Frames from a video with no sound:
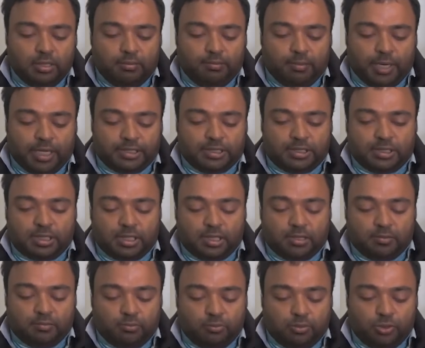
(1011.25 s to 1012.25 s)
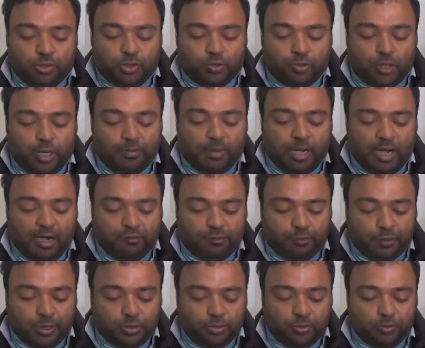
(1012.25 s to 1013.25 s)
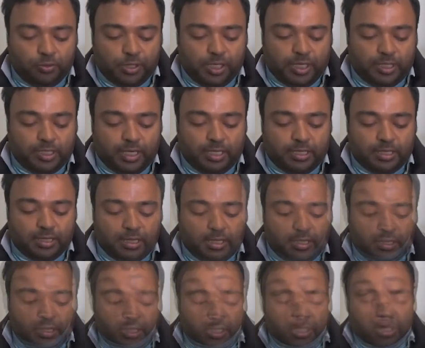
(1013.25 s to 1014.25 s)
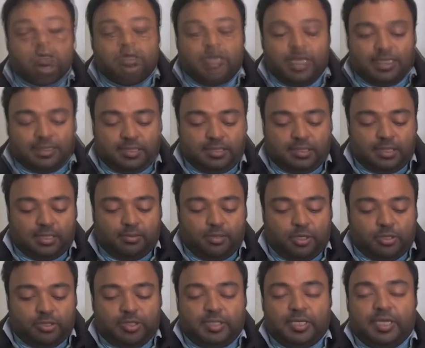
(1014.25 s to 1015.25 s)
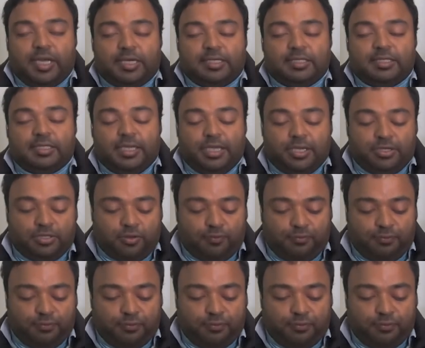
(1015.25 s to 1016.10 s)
but I'm halfway through that card again. That's about 300 gigs of